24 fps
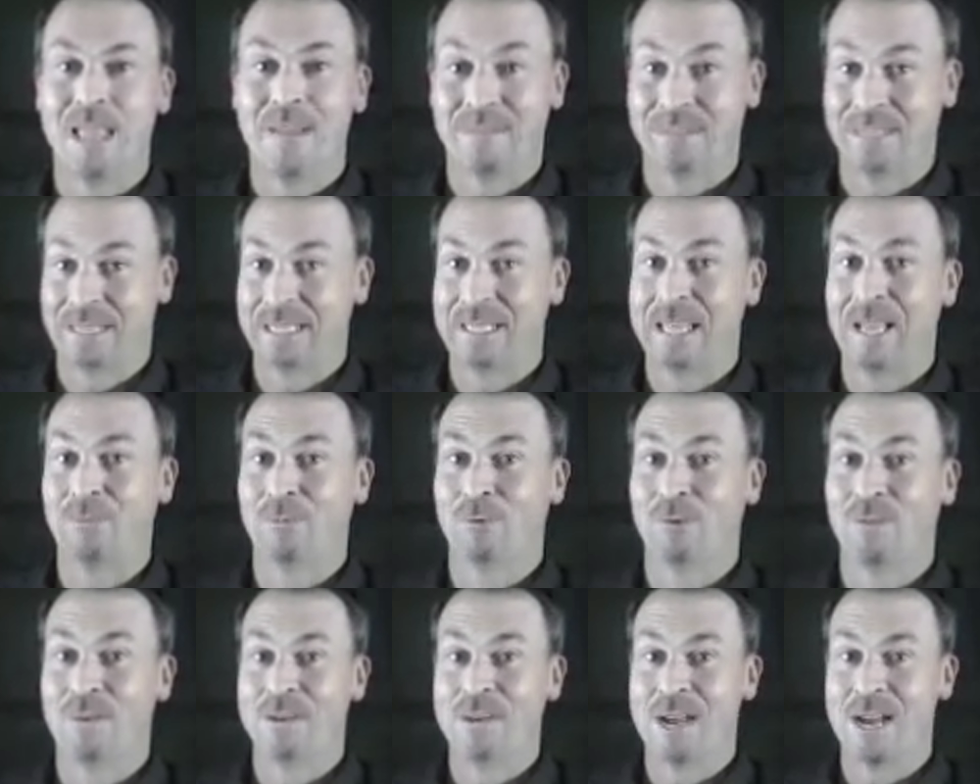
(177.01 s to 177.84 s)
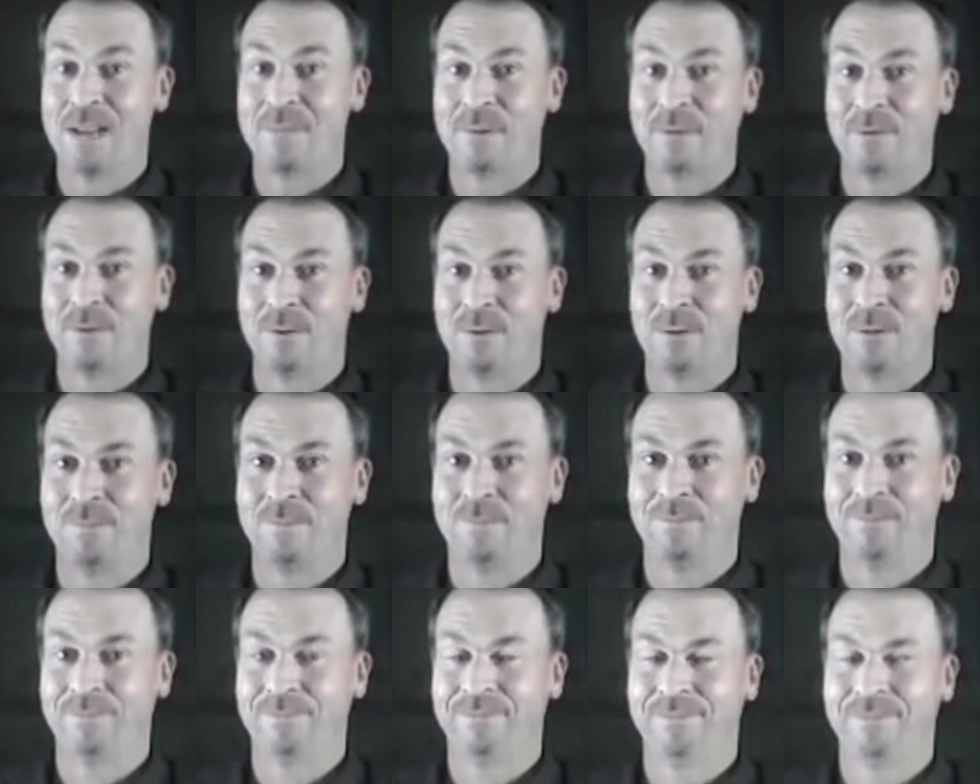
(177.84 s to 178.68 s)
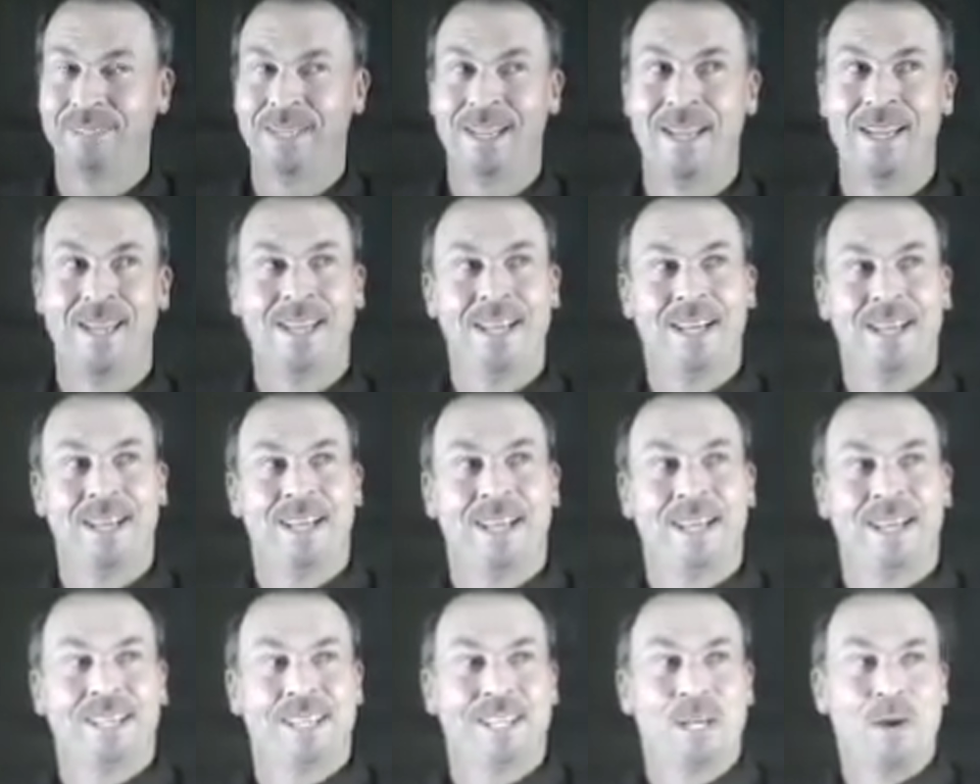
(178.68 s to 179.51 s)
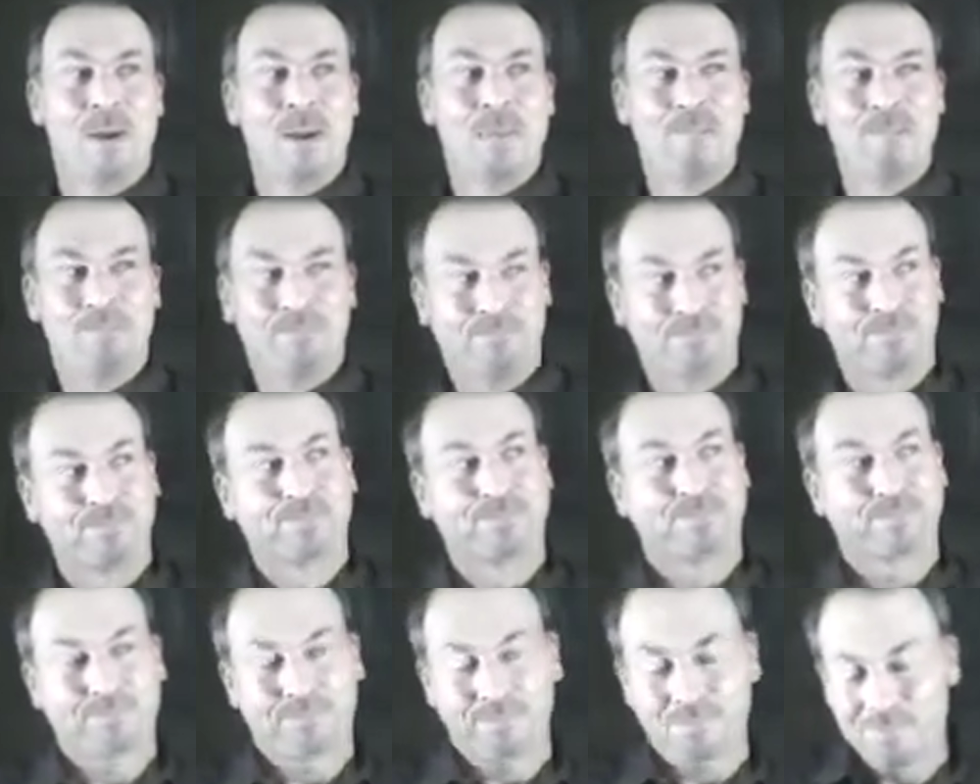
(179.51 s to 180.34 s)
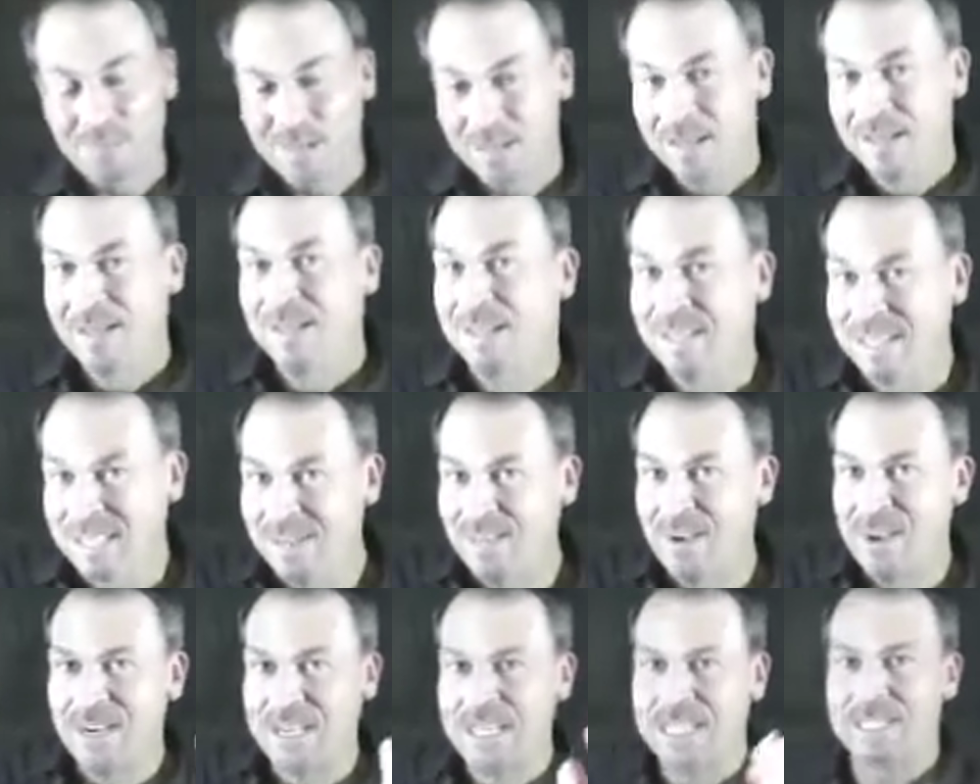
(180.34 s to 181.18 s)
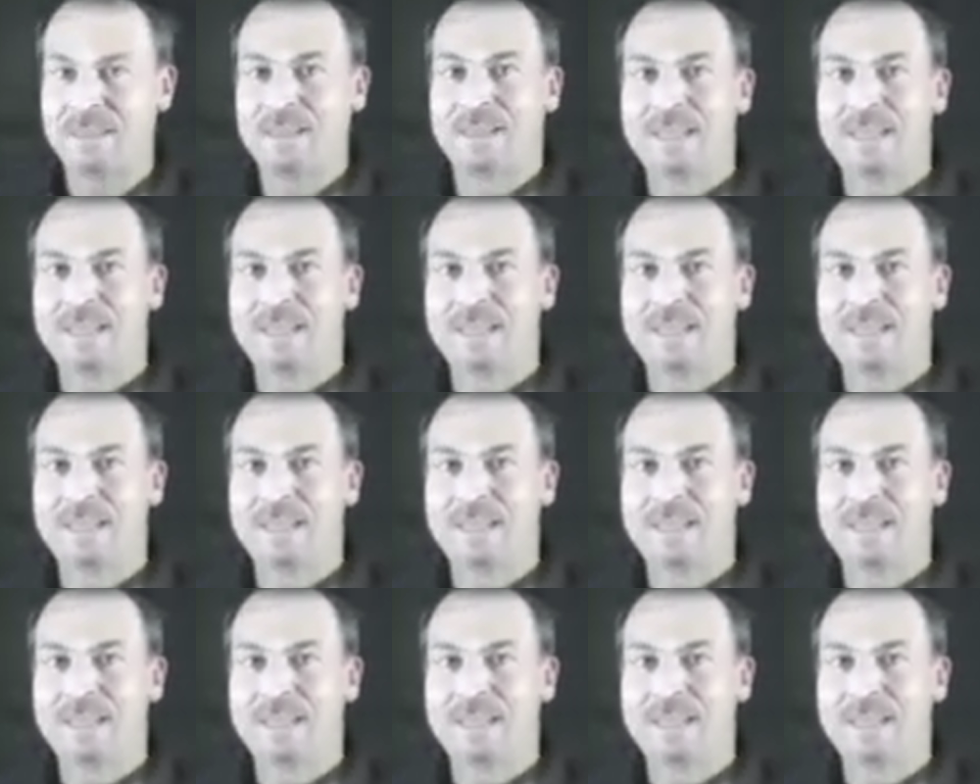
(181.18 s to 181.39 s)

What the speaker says: Ever seen that rule for 9 before? So let's see if I can